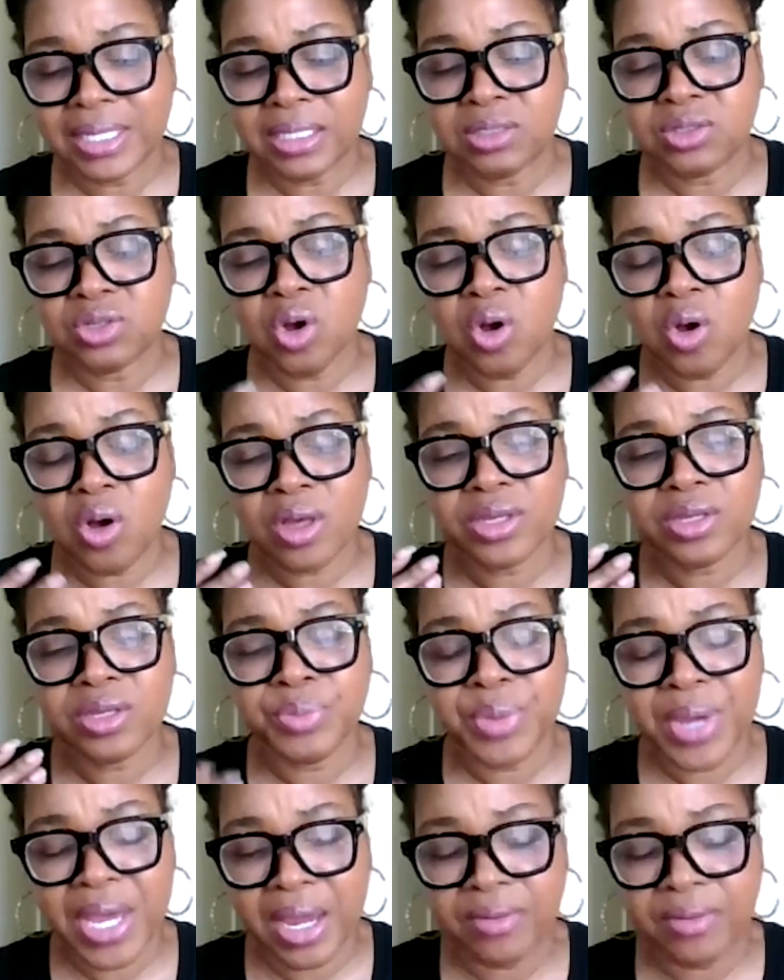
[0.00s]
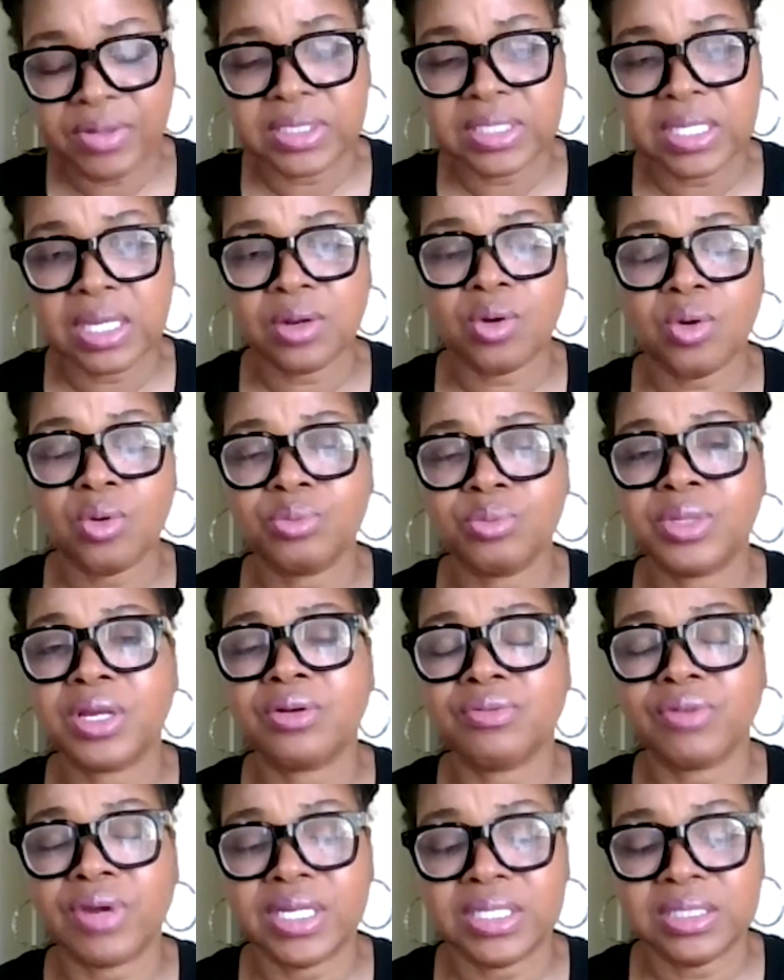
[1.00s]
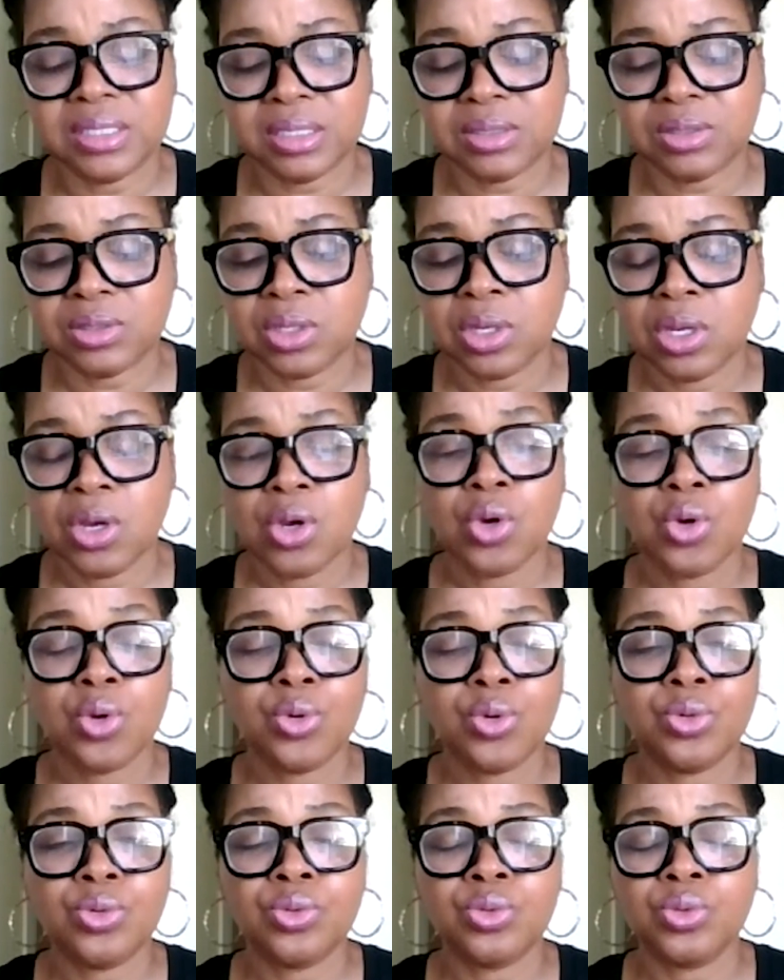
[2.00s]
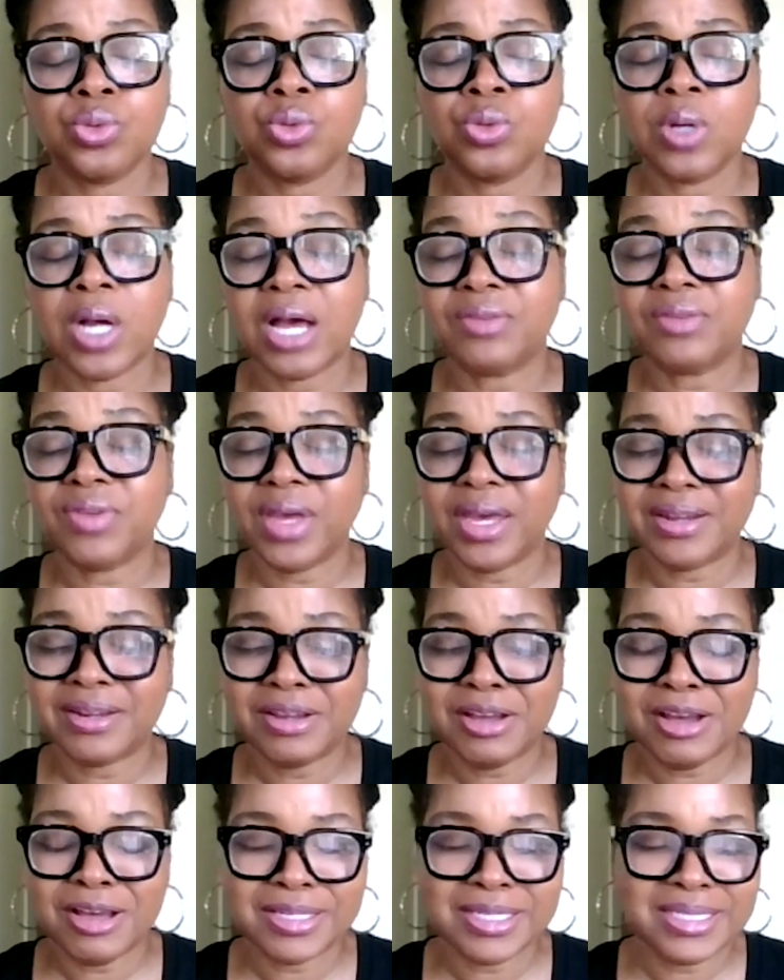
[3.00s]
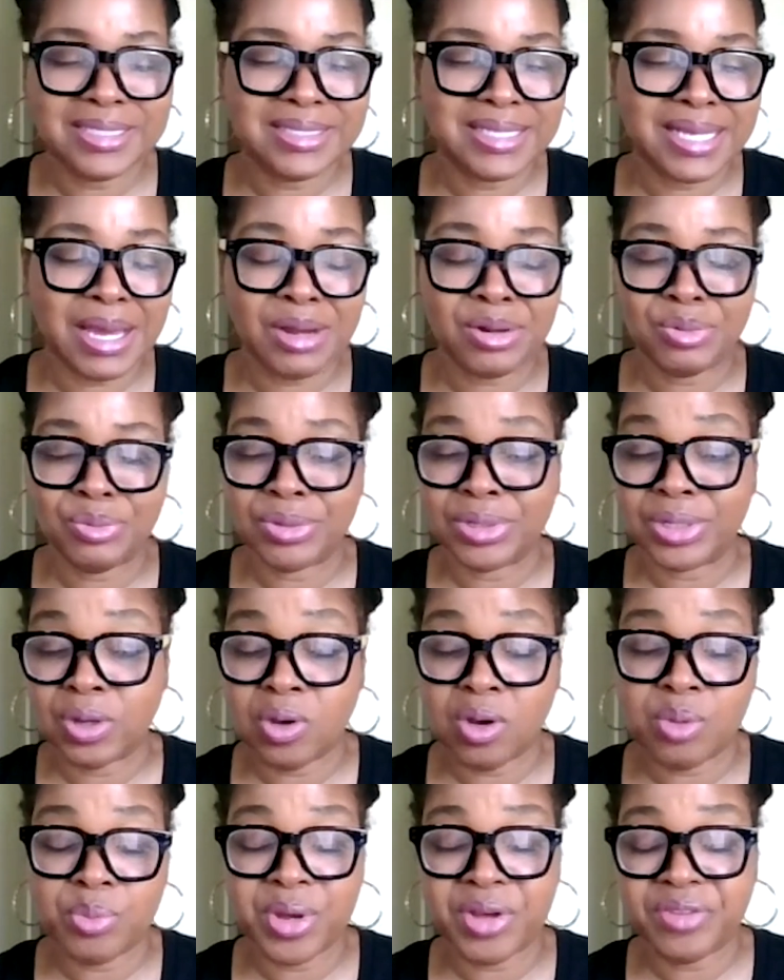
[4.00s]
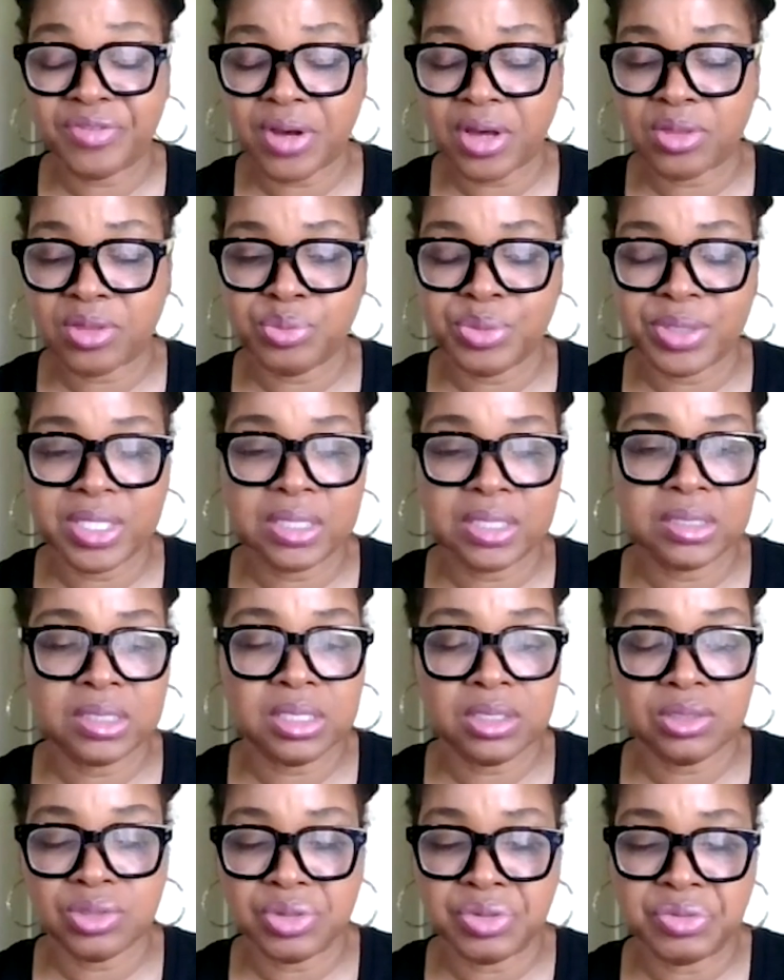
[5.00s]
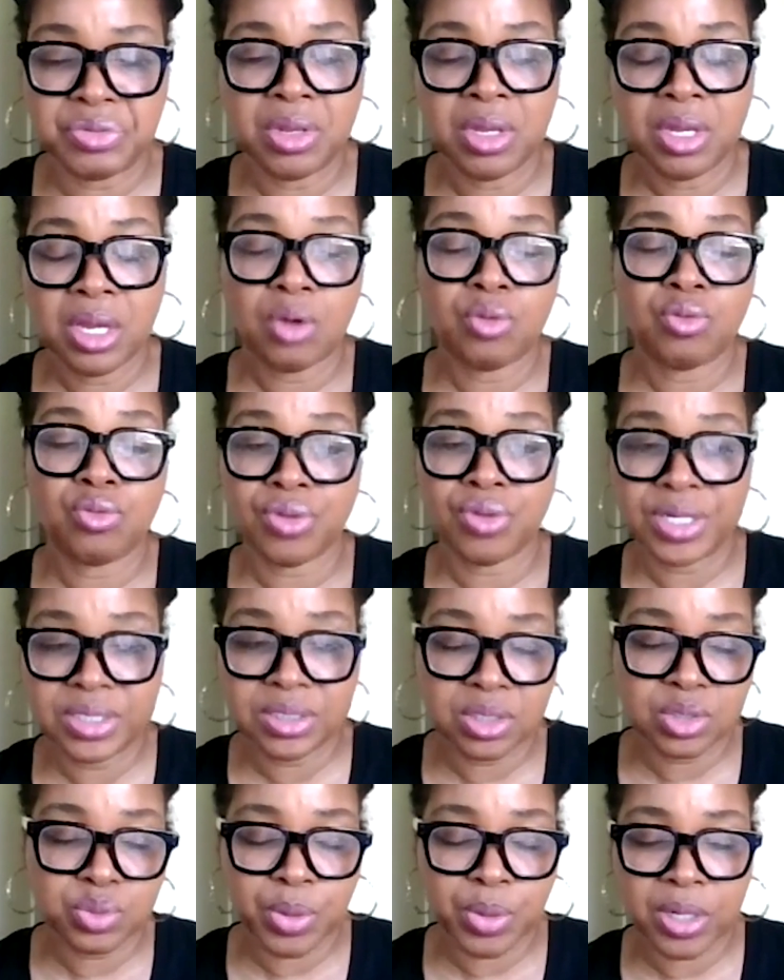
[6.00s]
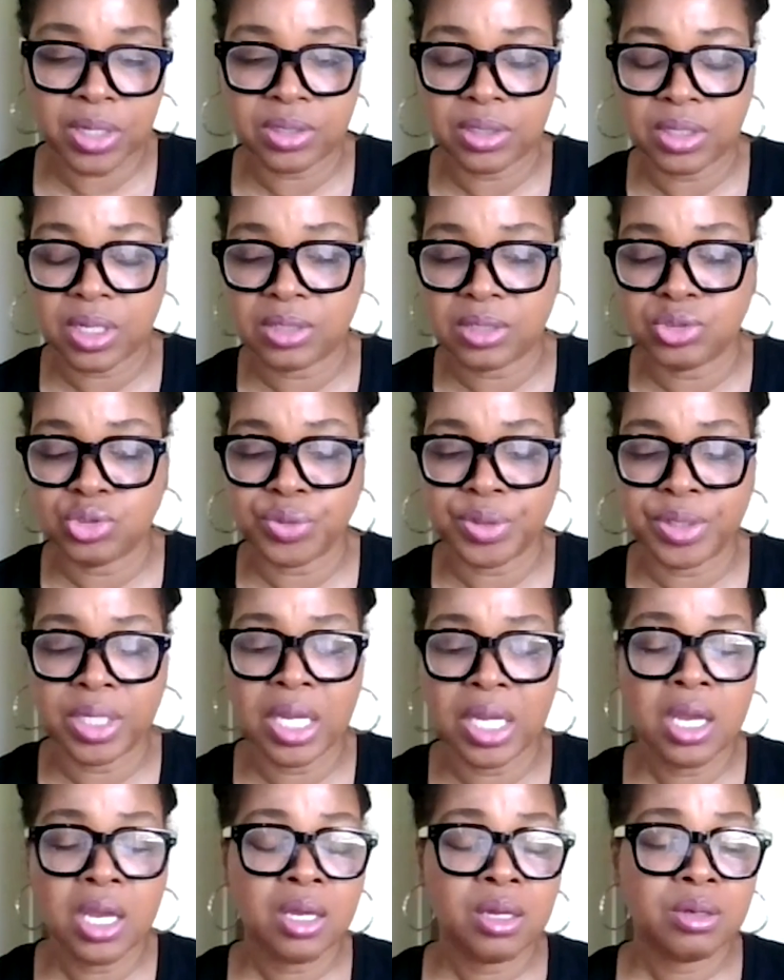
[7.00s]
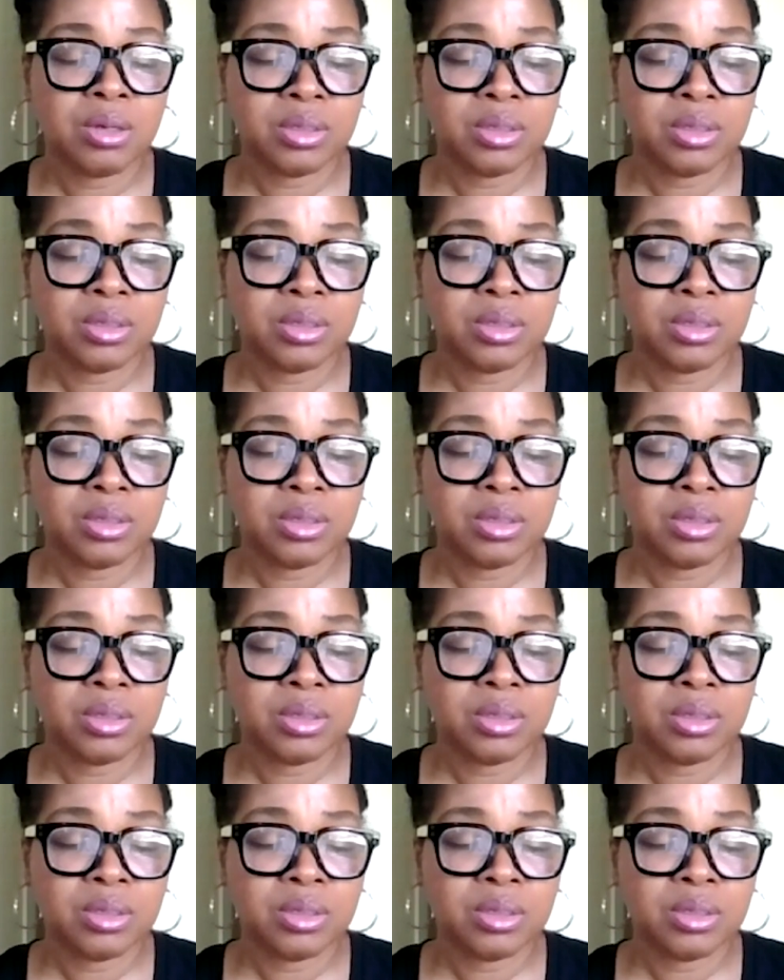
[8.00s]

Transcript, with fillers: in call your parents at home that are racist who I've had a colleague say, I don't want to call my father because he's in a racist part of the country.